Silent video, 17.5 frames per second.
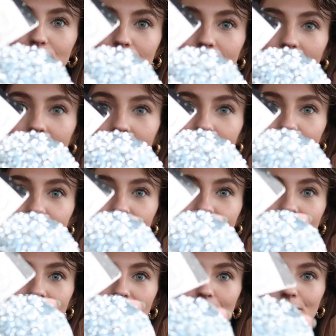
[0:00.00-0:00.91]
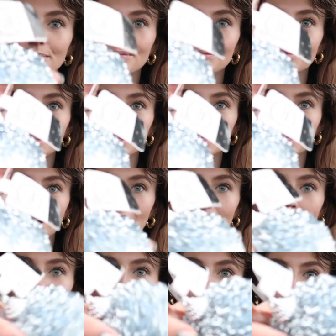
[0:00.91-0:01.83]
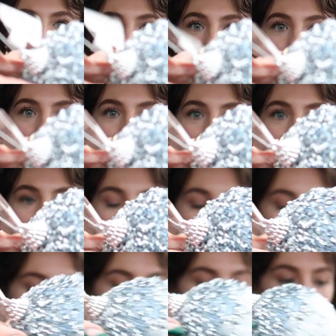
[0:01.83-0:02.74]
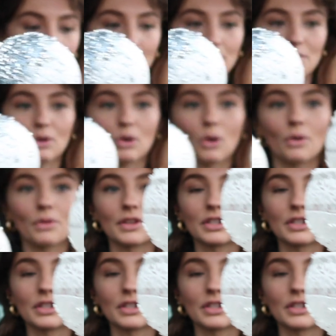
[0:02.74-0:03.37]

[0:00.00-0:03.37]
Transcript: kind of theme in the lounge. And then we got